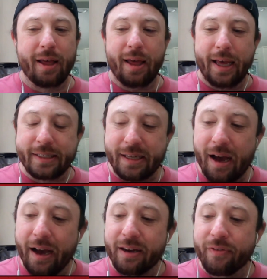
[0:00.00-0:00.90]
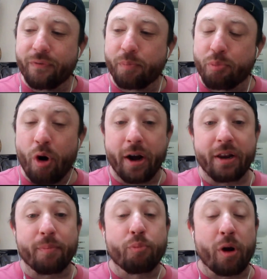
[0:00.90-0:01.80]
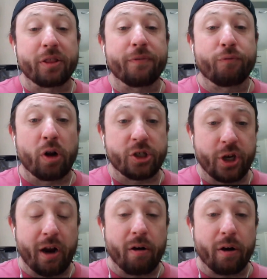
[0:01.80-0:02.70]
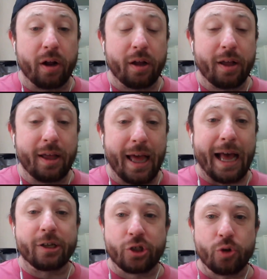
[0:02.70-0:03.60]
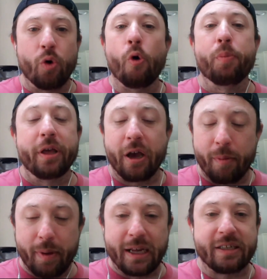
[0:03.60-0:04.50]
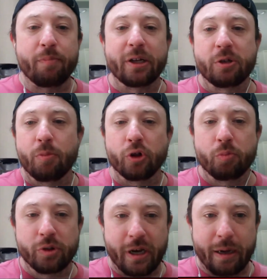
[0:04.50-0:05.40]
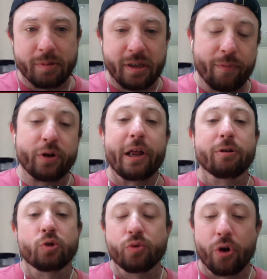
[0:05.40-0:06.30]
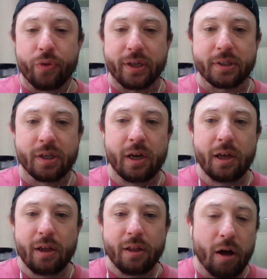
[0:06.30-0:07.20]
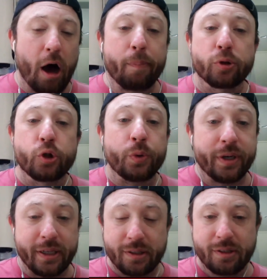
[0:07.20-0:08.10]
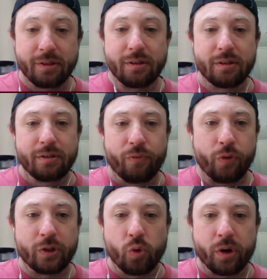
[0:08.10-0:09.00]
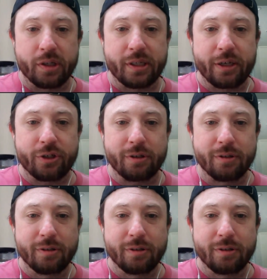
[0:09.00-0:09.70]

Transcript: has kind of brought in a breath of fresh air as to opening up, as I mentioned multiple times, everydayers will know this, opportunities for this organization.